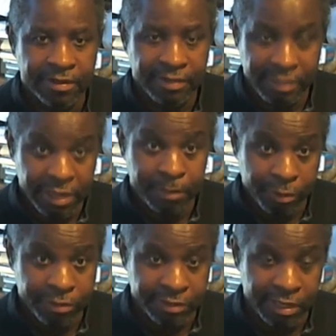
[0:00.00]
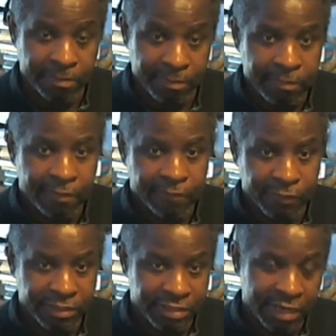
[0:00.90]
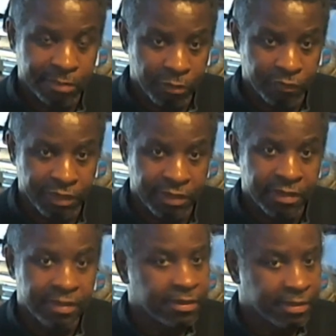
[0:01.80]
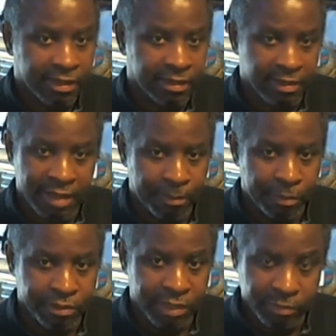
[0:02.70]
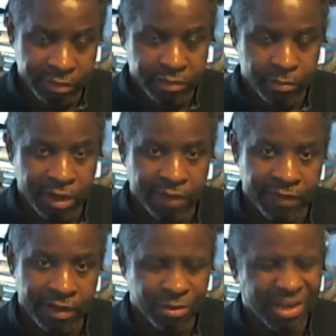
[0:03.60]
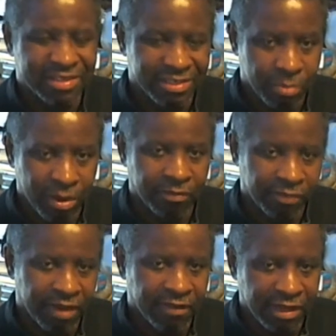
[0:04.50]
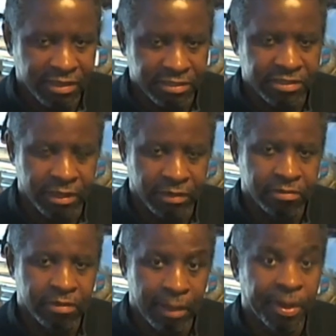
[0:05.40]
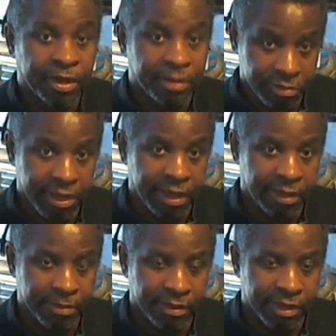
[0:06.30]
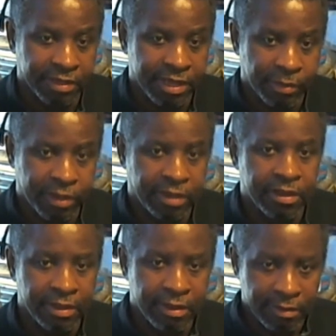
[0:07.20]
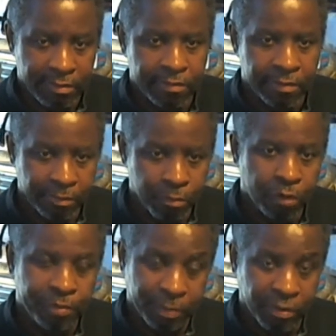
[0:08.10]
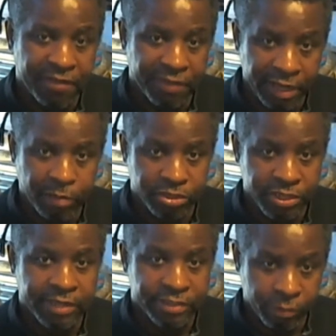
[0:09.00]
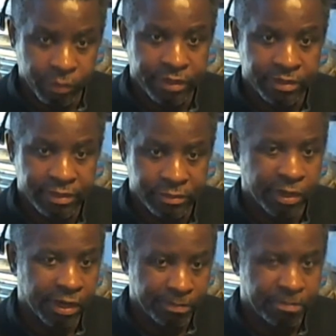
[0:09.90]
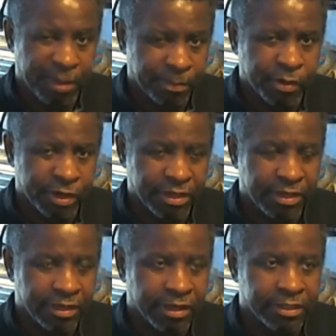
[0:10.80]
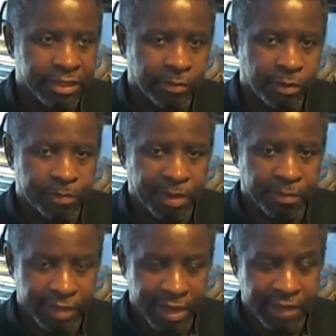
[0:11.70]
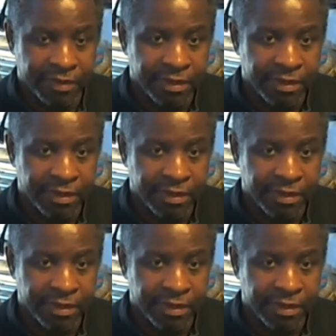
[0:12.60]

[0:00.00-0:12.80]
the same person's name for the second movie, then that person I will disqualify. Well, not disqualify. I just, you know, I'll pick another name, okay? That way more people have an equal chance to win is what I'm my point. I want people to have a,